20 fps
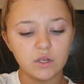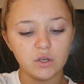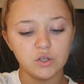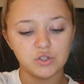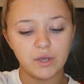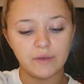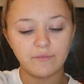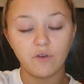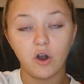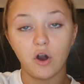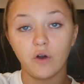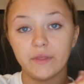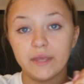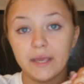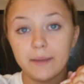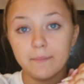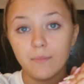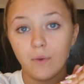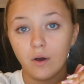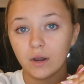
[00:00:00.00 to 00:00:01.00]
so I've got
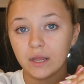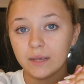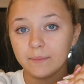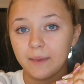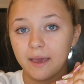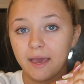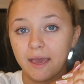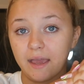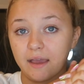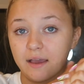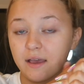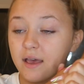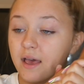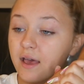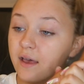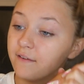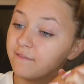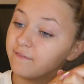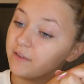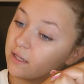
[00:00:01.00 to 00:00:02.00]
the Molly May
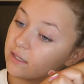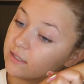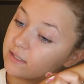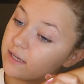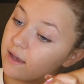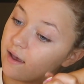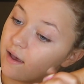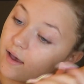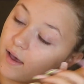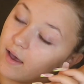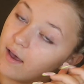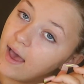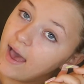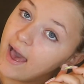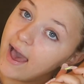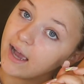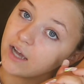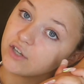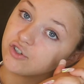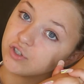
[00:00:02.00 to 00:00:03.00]
Filter
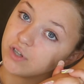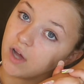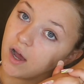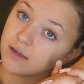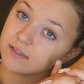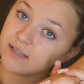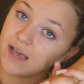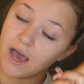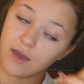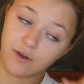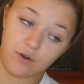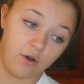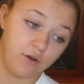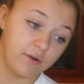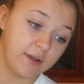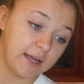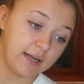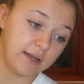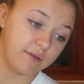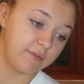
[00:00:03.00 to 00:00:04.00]
Extra Dark Tan
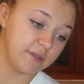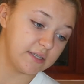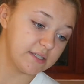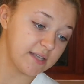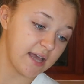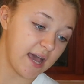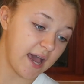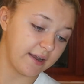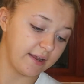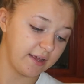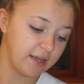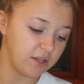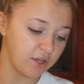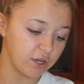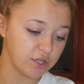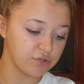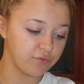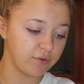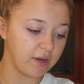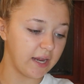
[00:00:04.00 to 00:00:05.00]
on. I love this tan, it
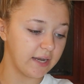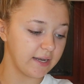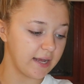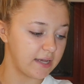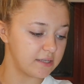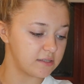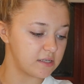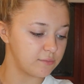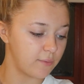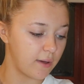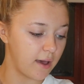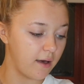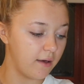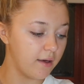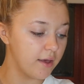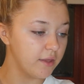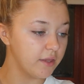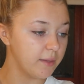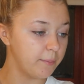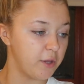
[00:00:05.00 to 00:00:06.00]
looks really nice as well,
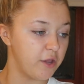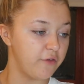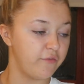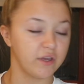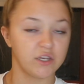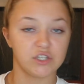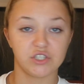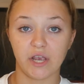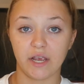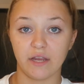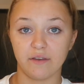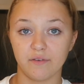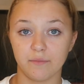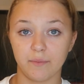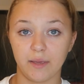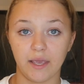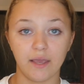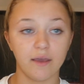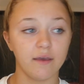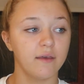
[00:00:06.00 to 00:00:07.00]
the perfect shade for
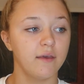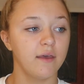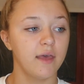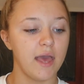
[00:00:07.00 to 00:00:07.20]
me.